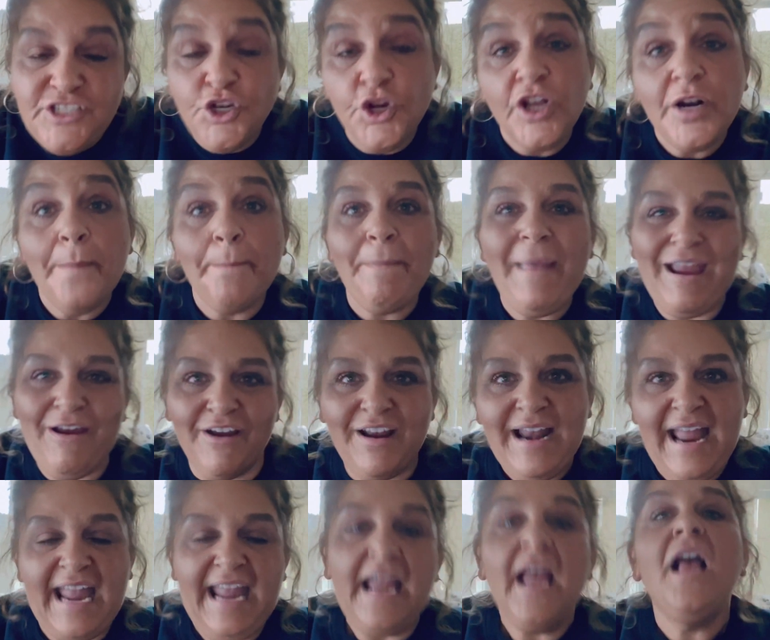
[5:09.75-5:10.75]
You're going to
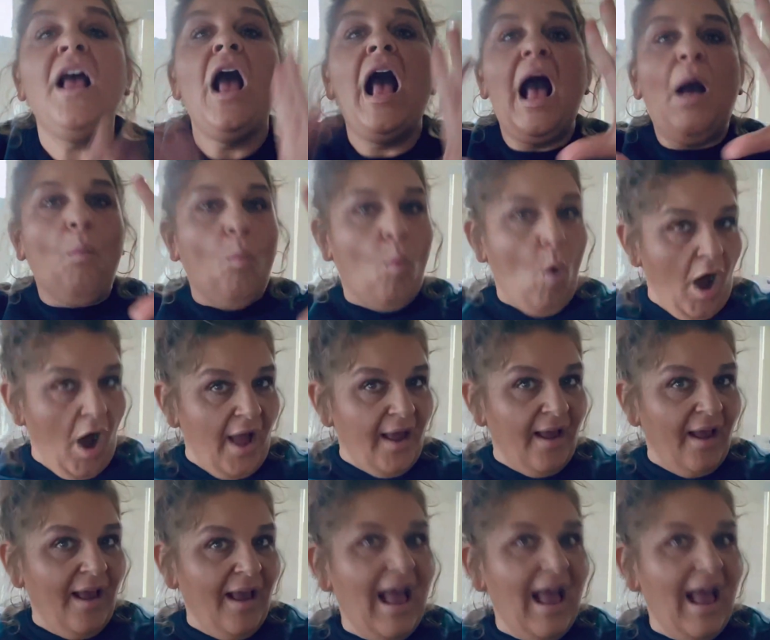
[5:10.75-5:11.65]
marinate what?